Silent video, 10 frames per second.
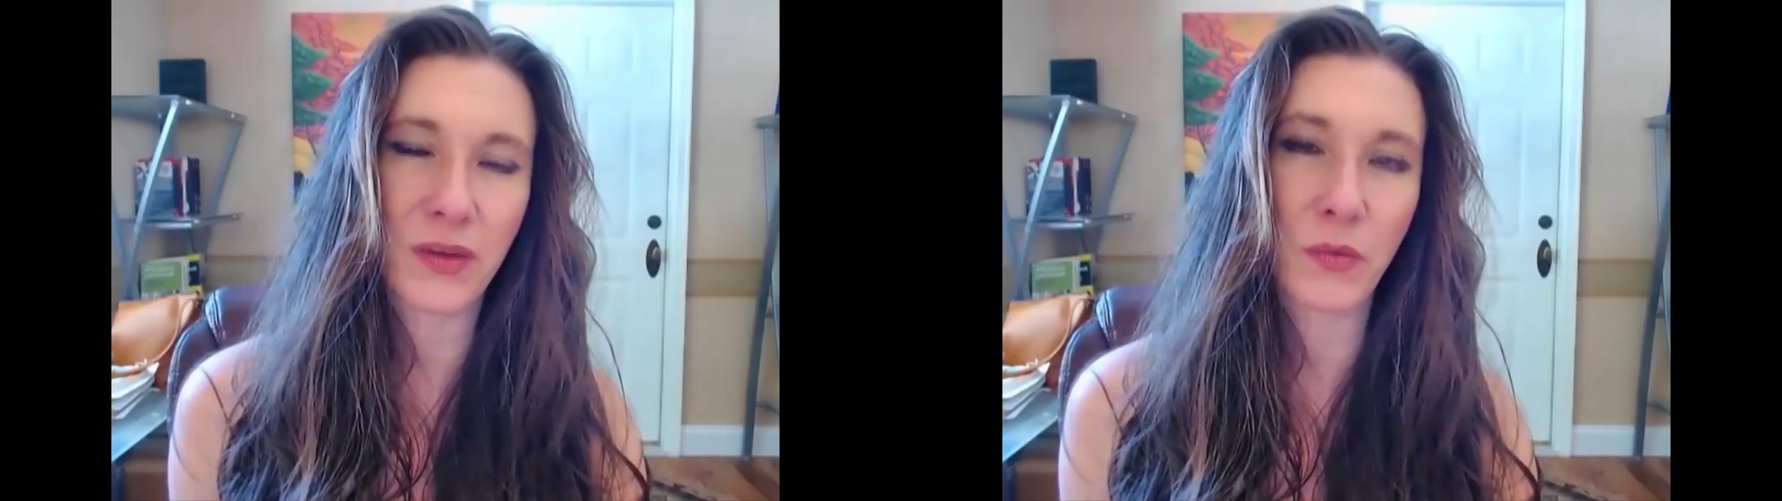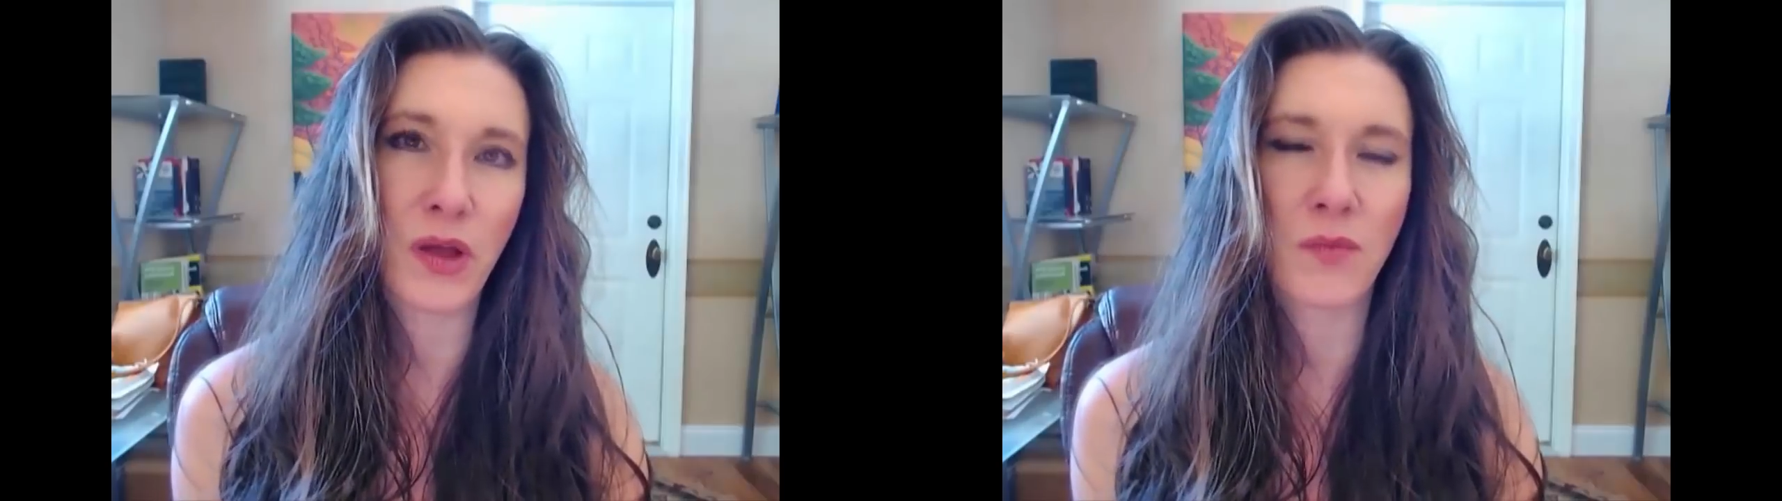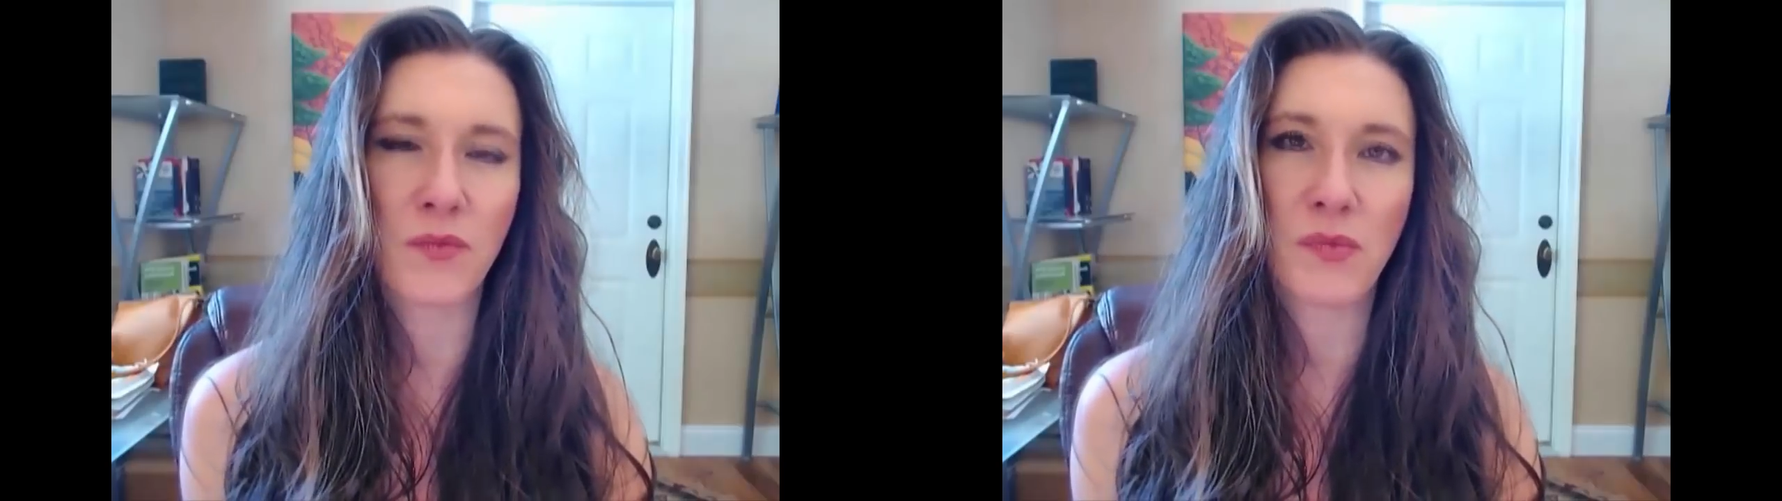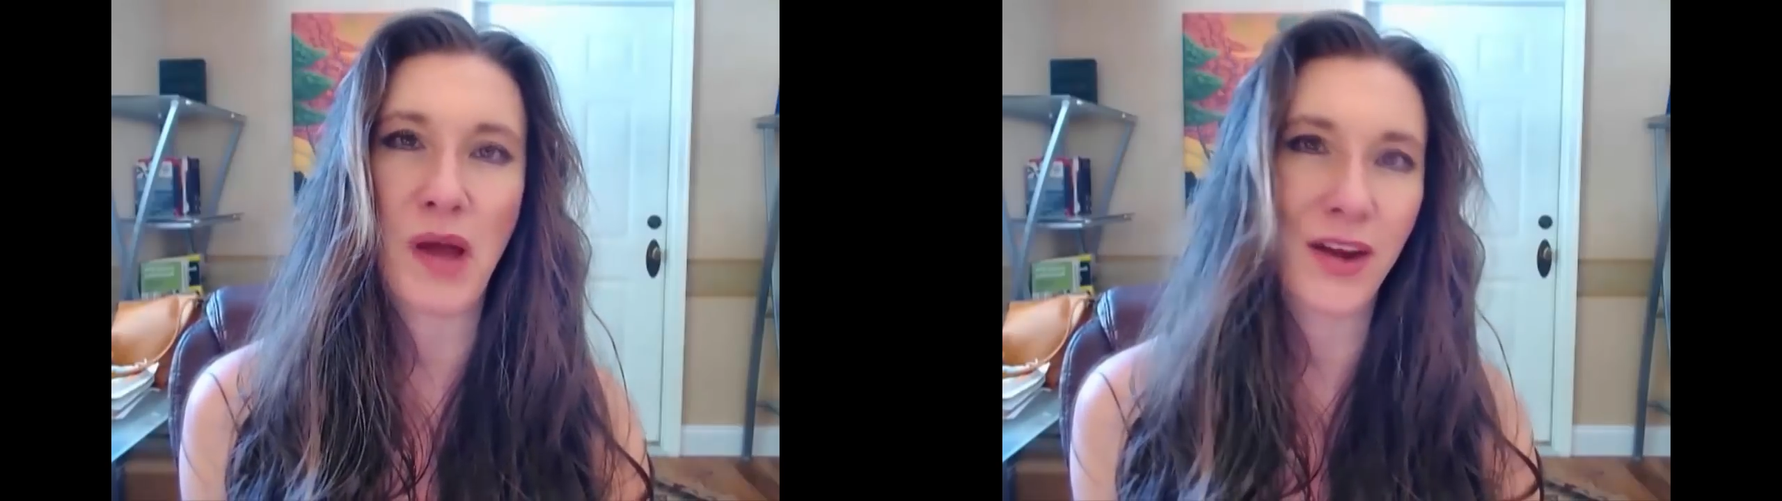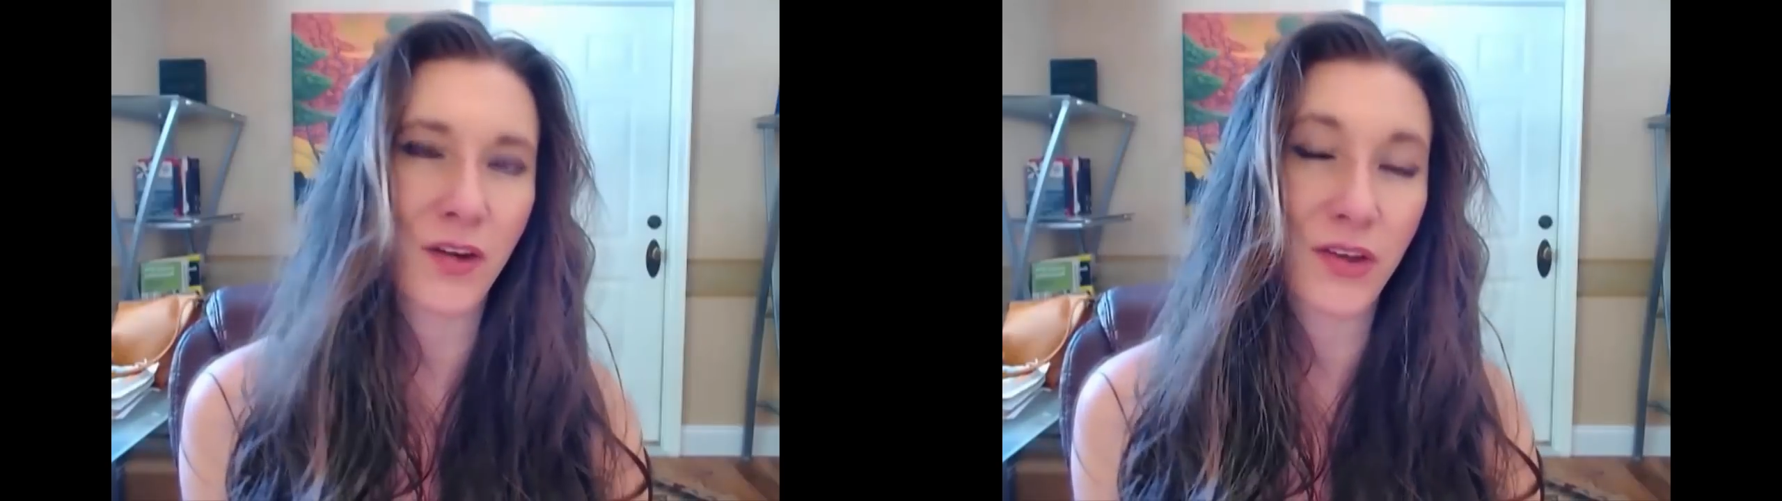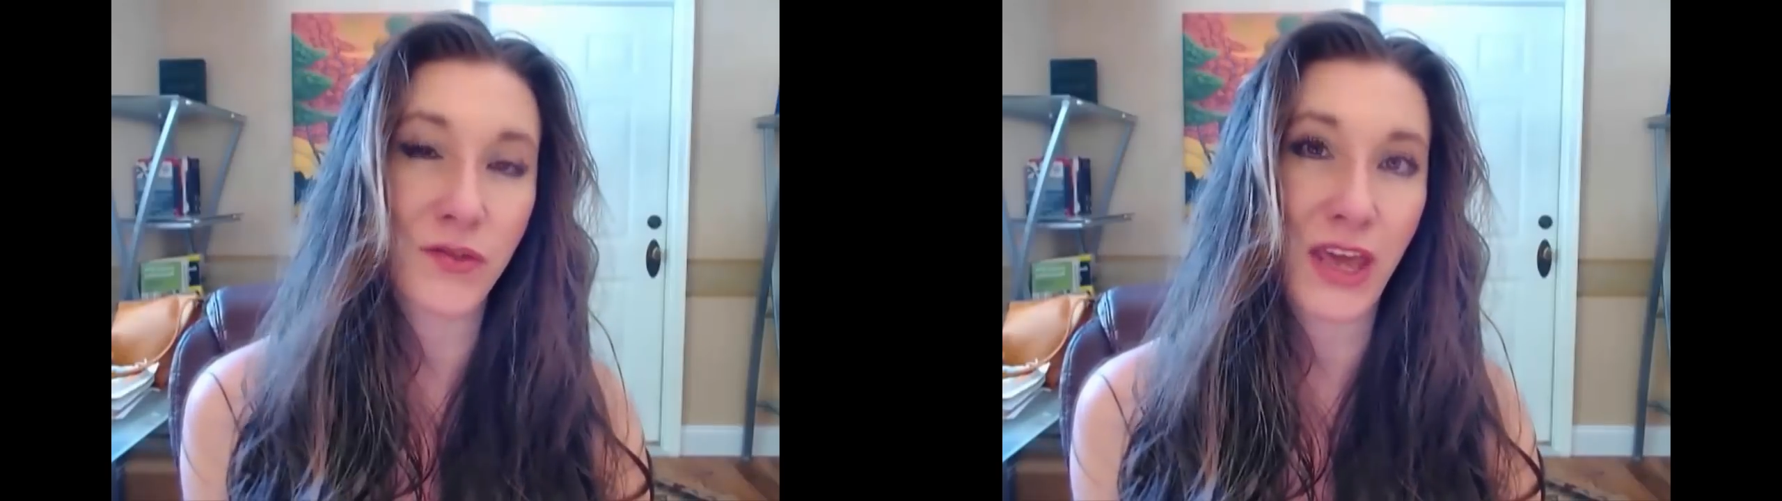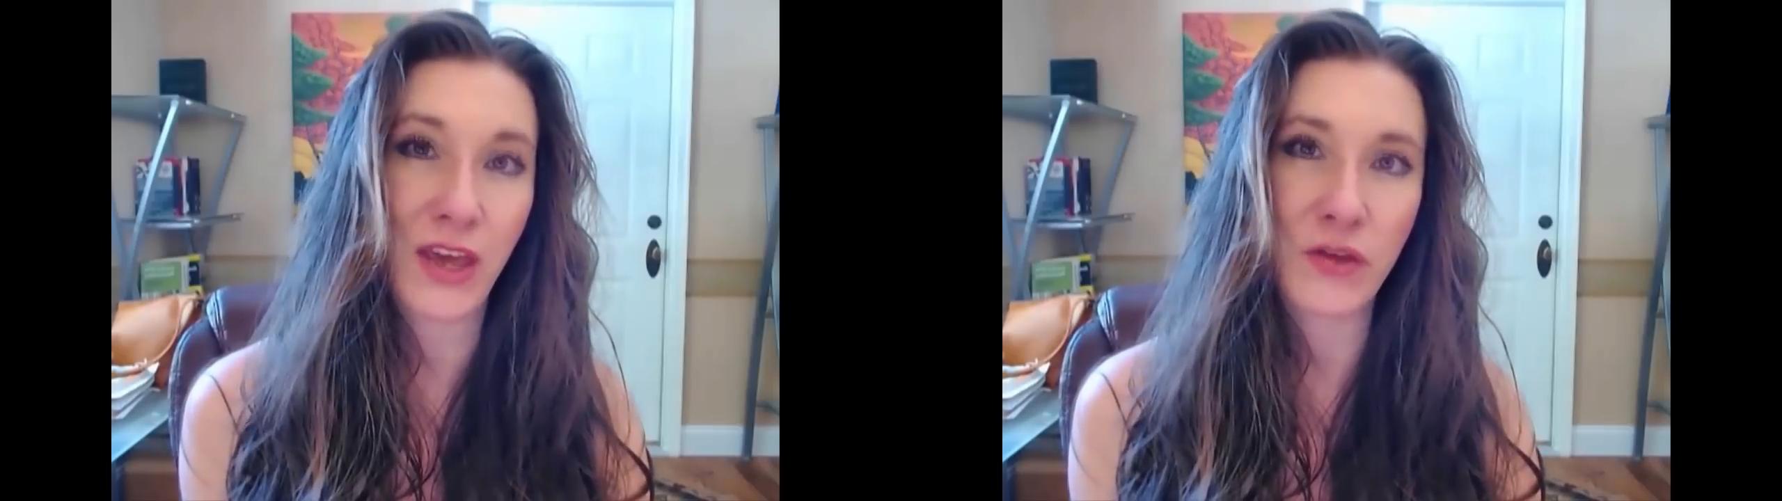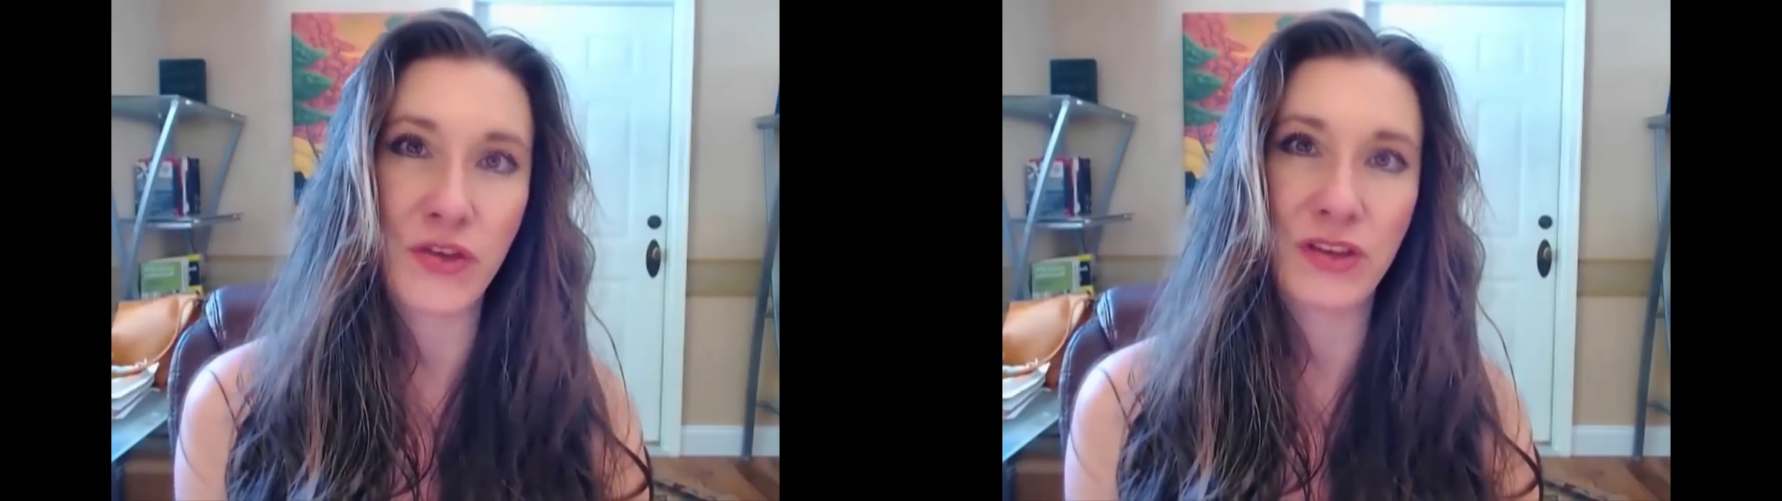It will come from higher
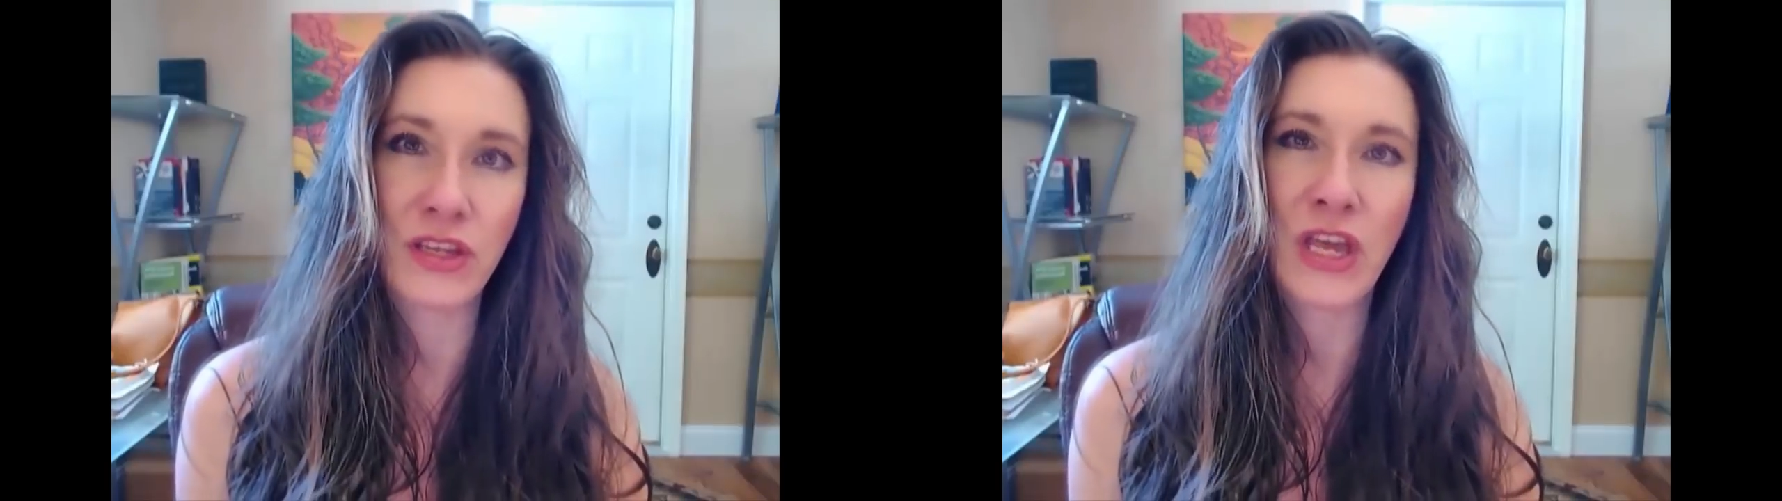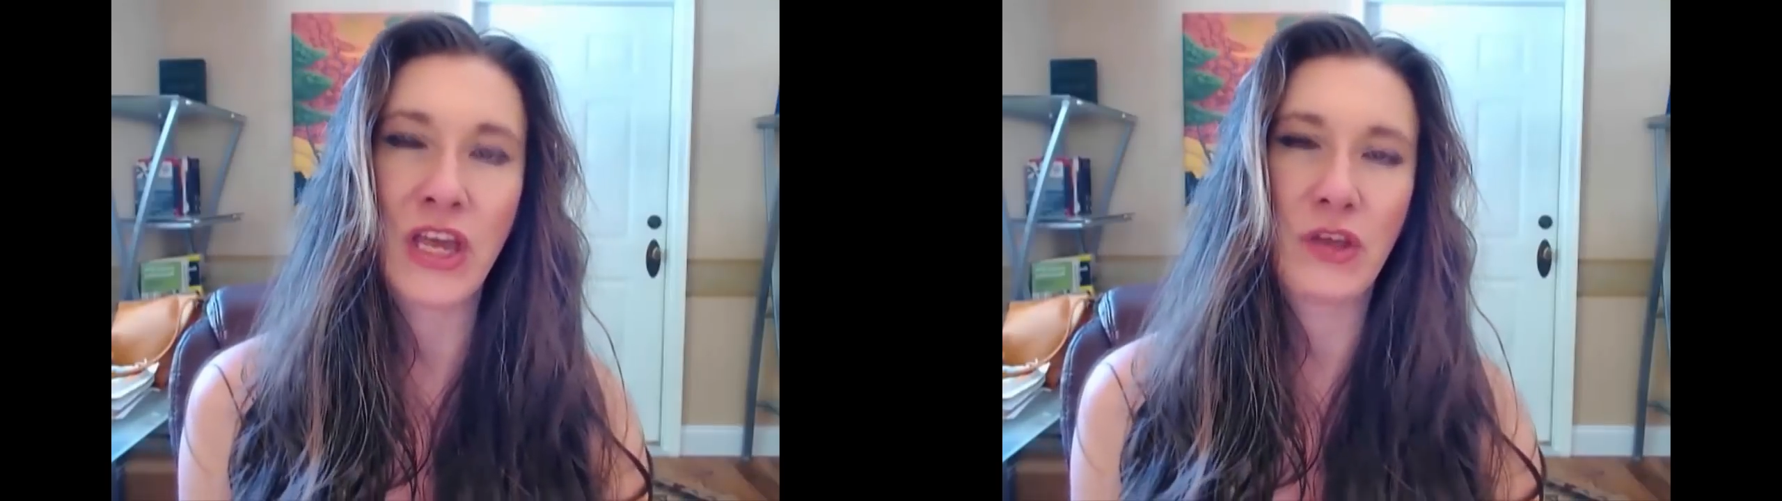education,